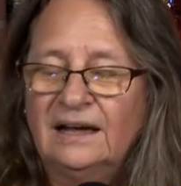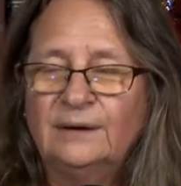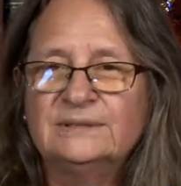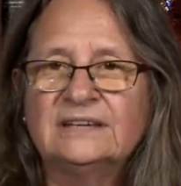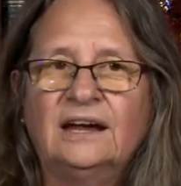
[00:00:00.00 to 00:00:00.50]

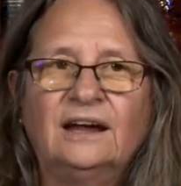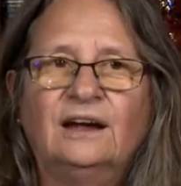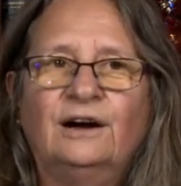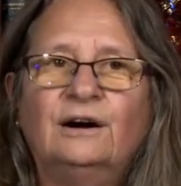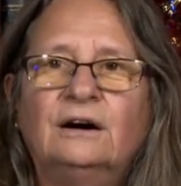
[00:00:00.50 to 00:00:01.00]
I was like,
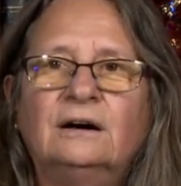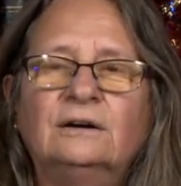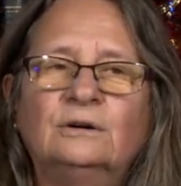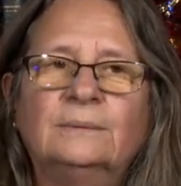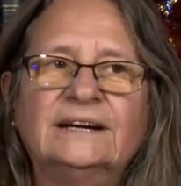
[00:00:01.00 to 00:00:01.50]

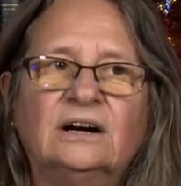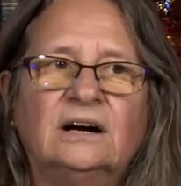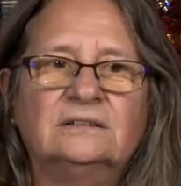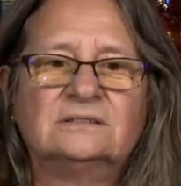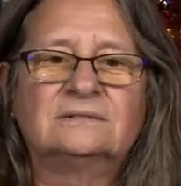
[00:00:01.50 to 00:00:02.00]
oh my
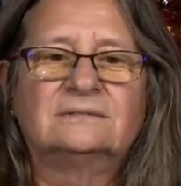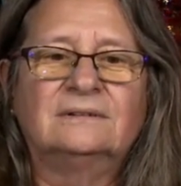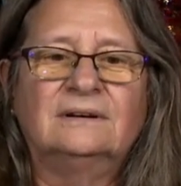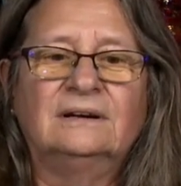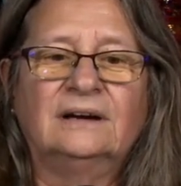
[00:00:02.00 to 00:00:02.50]
gosh,
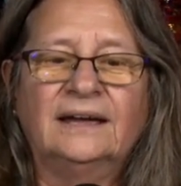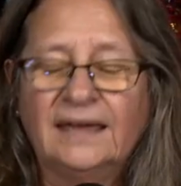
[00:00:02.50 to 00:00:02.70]
I